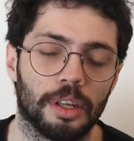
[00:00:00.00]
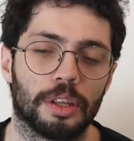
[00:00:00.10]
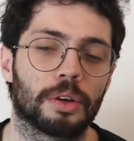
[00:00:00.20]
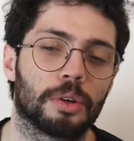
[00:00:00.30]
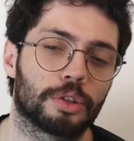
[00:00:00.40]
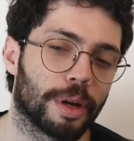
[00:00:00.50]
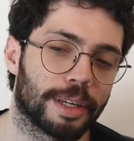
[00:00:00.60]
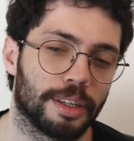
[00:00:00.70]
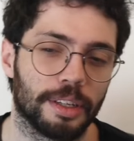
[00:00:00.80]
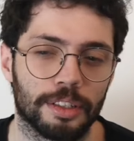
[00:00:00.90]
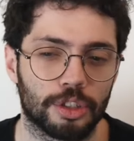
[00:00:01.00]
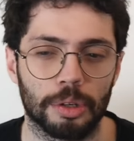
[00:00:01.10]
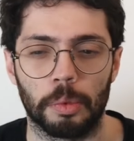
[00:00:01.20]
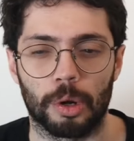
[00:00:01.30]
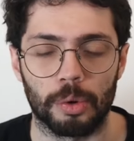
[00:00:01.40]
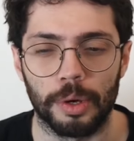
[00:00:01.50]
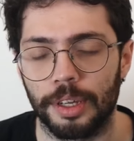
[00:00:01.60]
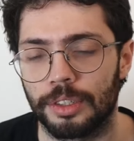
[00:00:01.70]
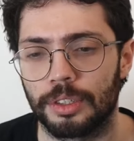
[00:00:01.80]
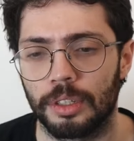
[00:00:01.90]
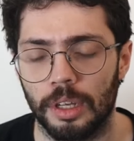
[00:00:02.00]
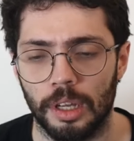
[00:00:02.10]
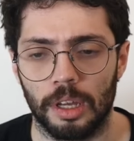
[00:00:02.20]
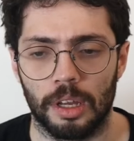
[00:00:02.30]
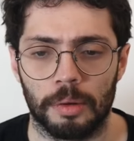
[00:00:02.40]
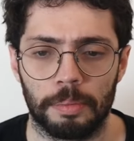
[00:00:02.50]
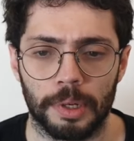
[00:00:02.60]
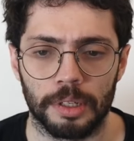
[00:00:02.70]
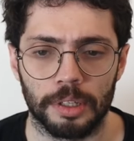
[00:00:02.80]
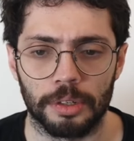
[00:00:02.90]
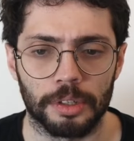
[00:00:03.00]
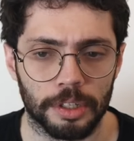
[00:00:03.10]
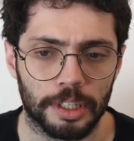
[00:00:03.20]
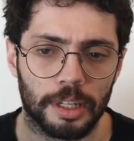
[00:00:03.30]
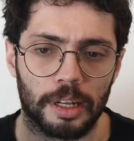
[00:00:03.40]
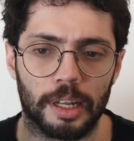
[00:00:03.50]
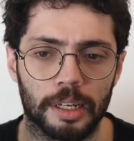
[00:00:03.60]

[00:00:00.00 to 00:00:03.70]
You could track it in some other ways, but you're gonna see that